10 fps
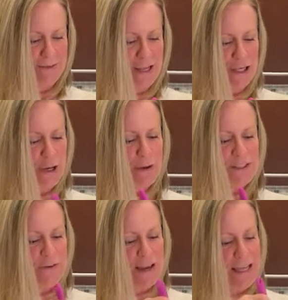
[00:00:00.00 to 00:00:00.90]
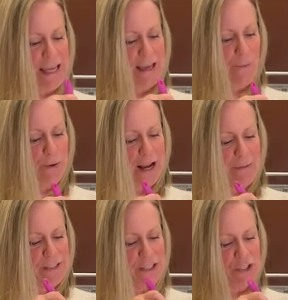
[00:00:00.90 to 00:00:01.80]
You know, it's funny, when I
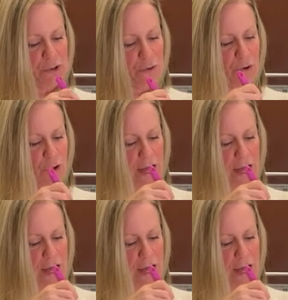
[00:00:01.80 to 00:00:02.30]
was in school,